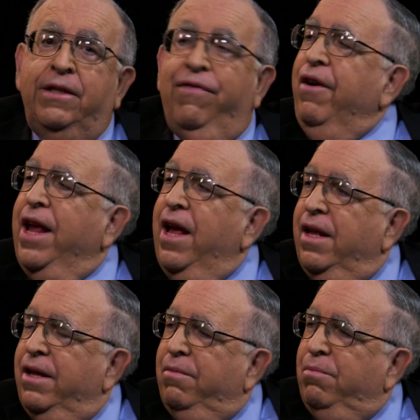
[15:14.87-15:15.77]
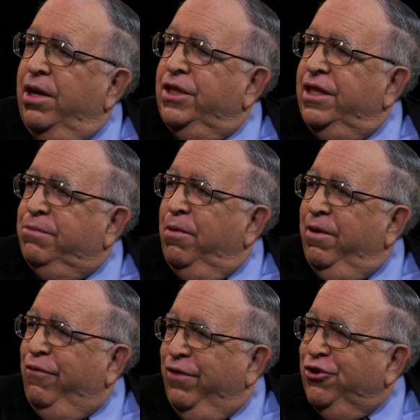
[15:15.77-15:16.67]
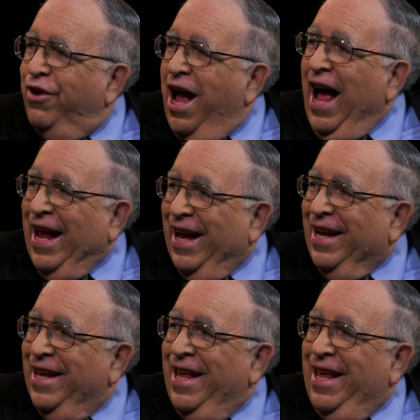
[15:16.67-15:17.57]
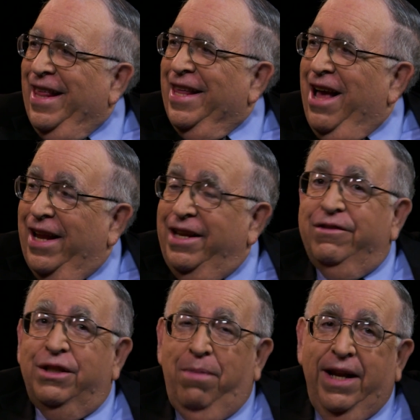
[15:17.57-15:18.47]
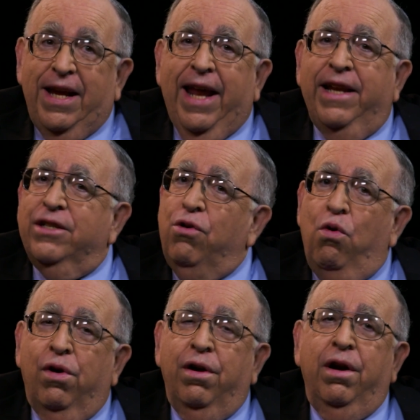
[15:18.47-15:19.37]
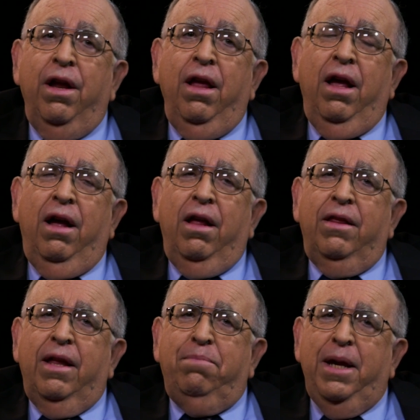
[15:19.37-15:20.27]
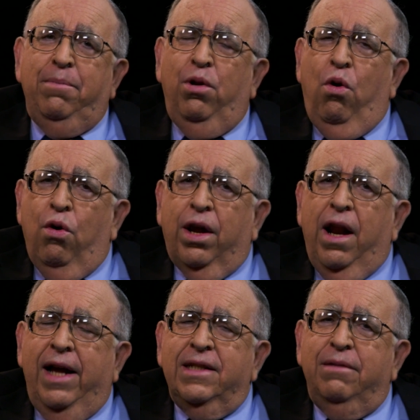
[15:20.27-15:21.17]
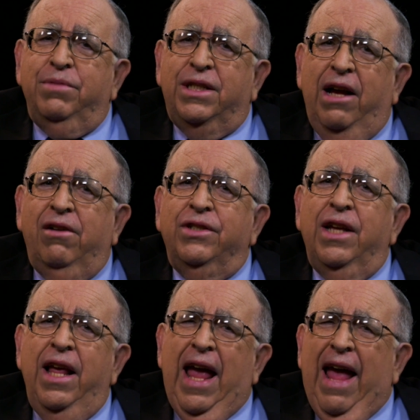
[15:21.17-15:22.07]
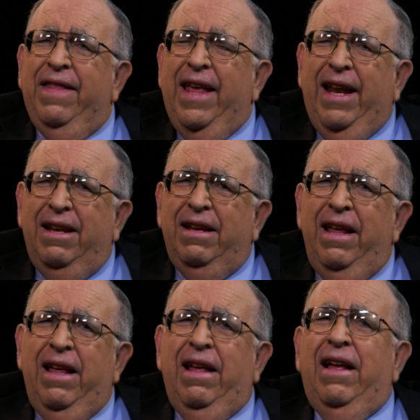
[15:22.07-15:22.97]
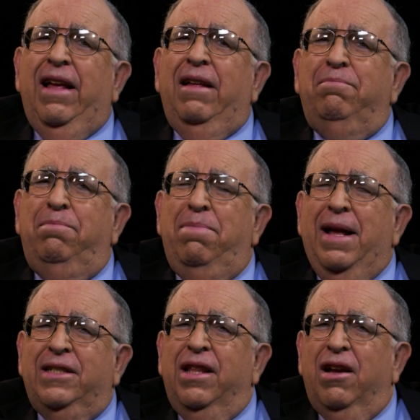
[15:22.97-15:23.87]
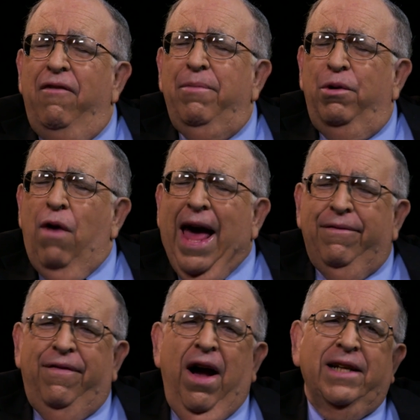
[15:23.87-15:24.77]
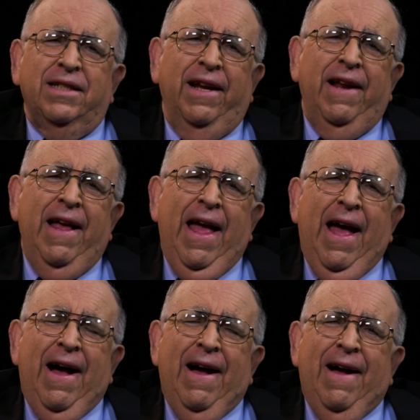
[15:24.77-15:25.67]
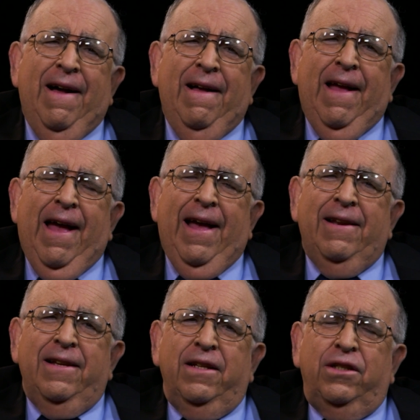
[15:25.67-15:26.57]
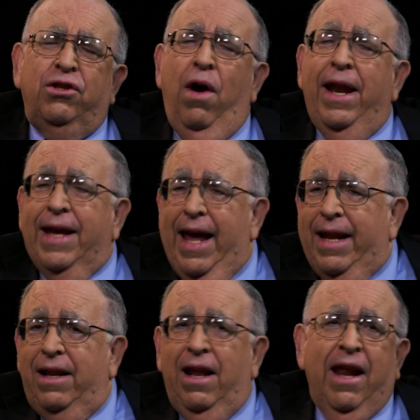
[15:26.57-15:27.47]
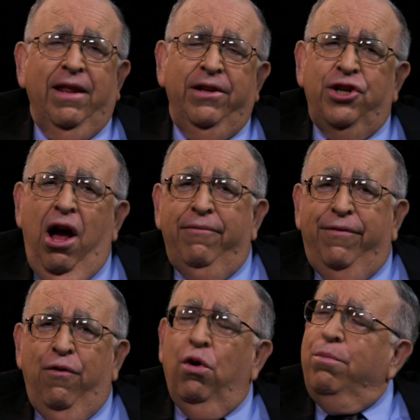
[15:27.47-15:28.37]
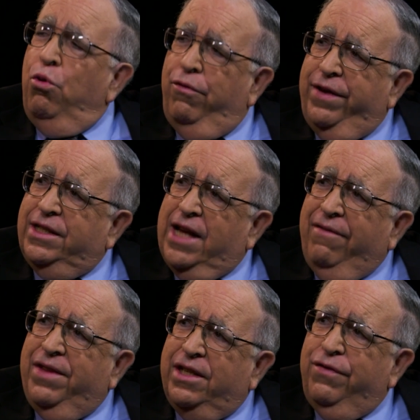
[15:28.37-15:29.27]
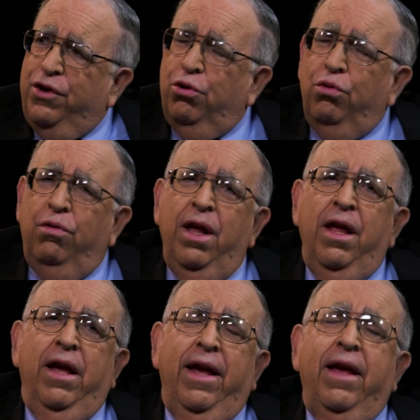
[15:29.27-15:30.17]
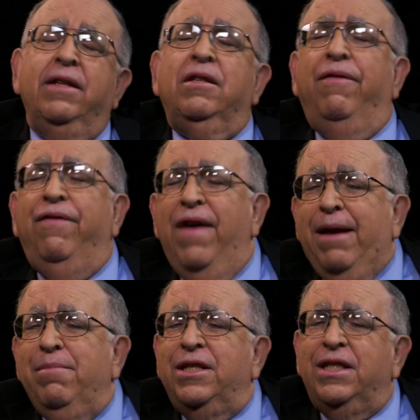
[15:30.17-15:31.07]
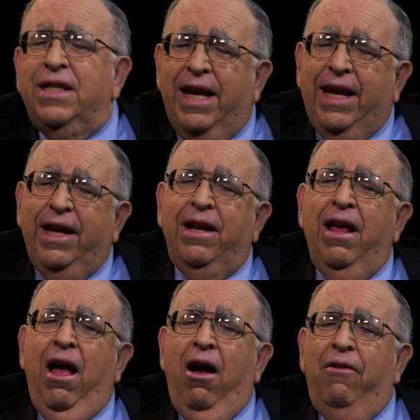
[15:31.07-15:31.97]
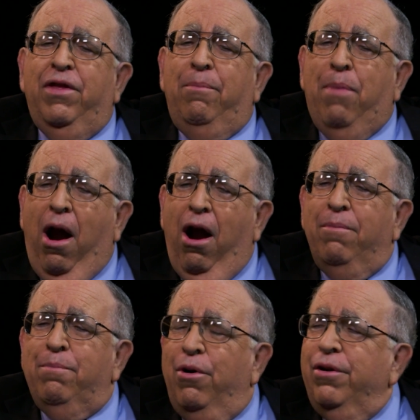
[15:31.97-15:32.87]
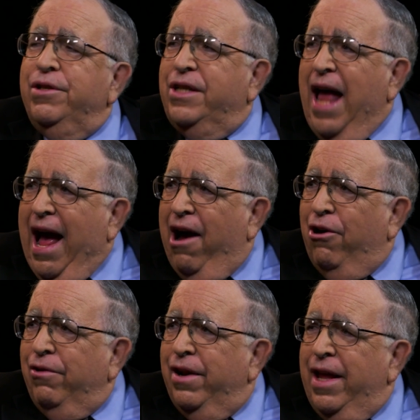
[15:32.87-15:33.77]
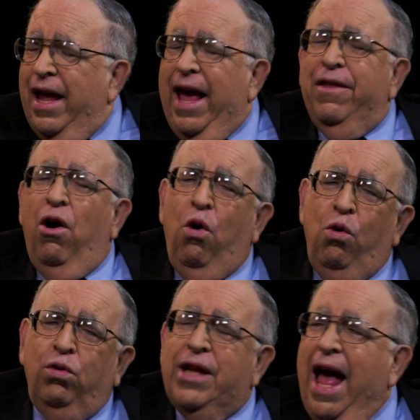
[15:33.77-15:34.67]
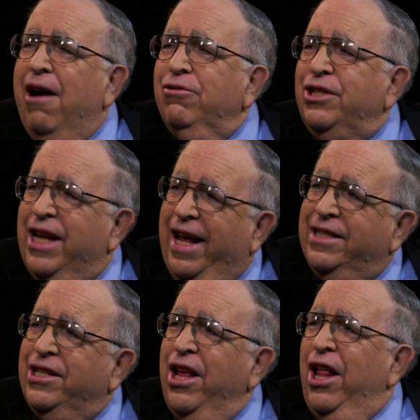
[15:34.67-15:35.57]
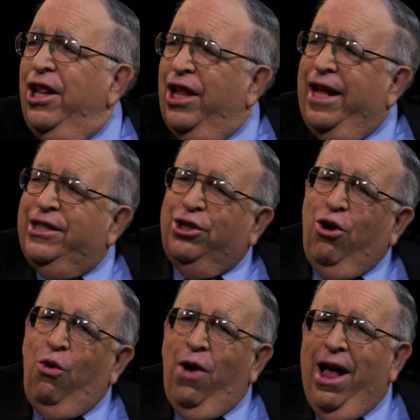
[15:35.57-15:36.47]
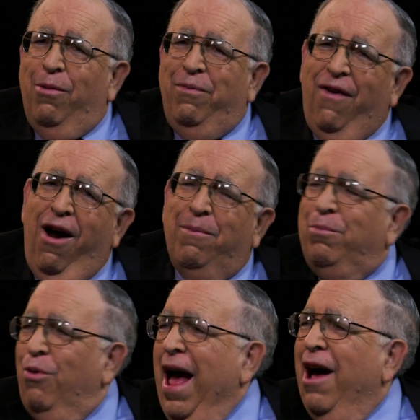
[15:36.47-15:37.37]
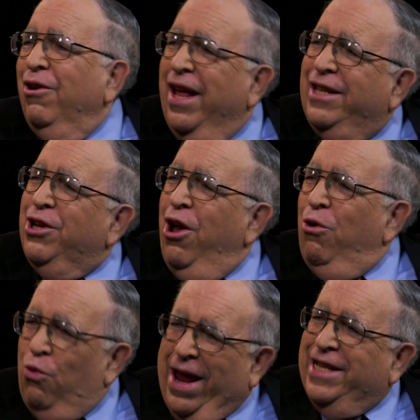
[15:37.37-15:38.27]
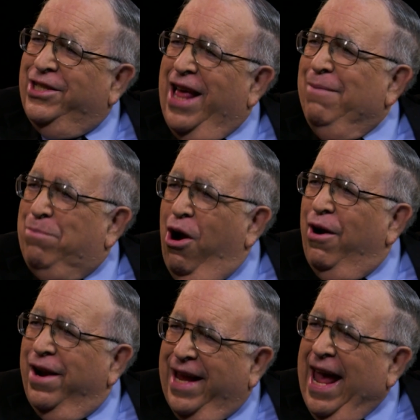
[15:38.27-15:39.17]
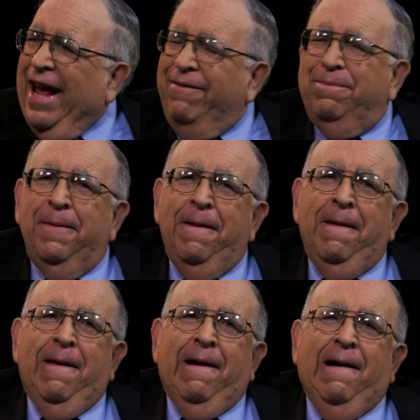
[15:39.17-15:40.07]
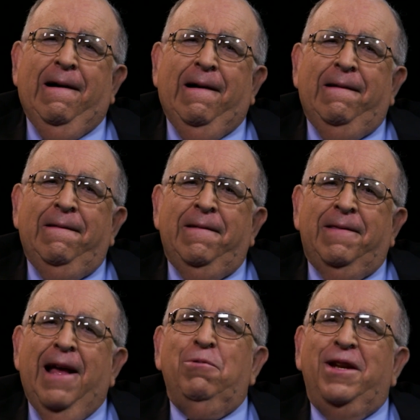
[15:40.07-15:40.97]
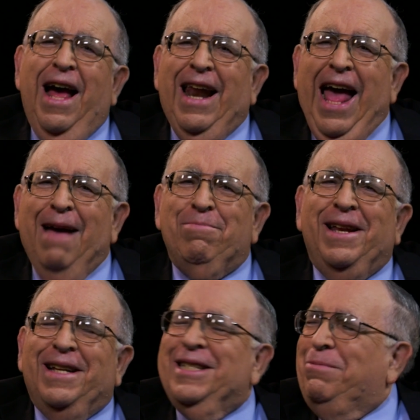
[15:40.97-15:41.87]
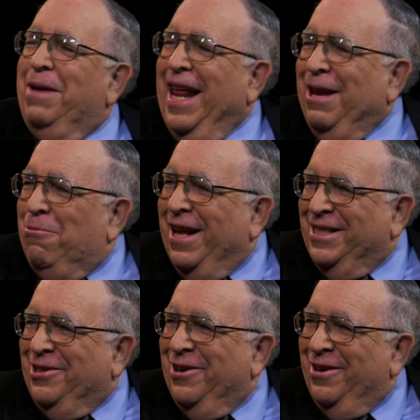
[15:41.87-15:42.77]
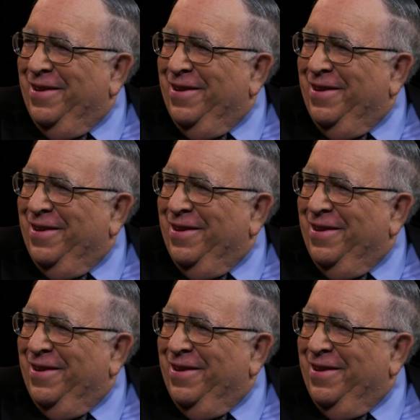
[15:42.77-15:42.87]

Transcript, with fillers: It's very much in the spirit of Friedrich Hayek and the idea of spontaneous order, that people organize themselves and then at best the government ratifies it. And again, a lot of the John Ford movies have this view. It's the famous scene of the barn burns down and the whole town says, let's go help Farmer Brown, let's raise that barn again. That would not happen in a spaghetti western.